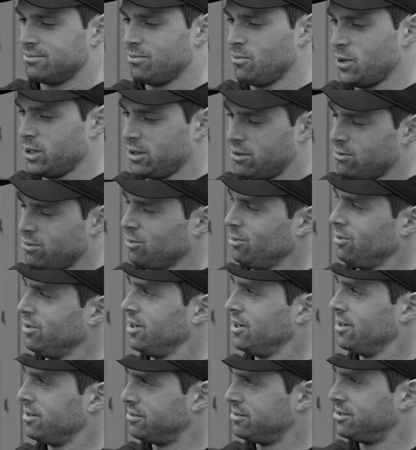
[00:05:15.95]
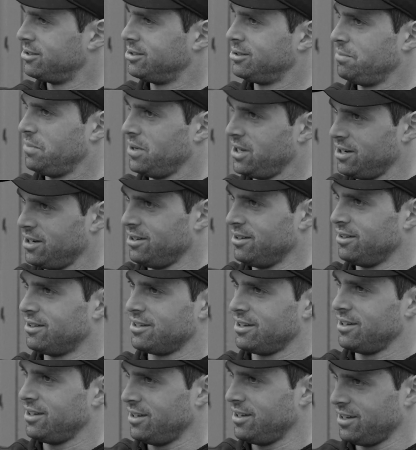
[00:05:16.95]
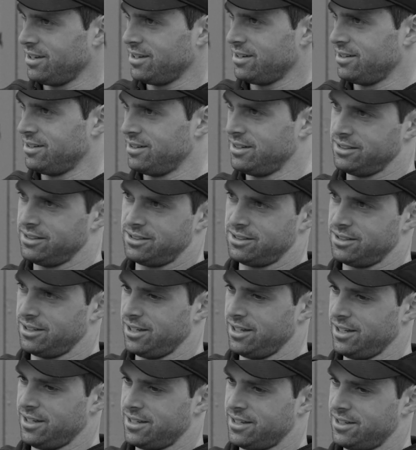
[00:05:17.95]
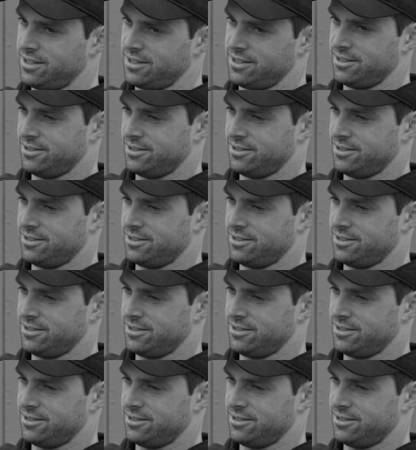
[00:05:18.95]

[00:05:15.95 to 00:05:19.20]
went through their spin thing, and it's like,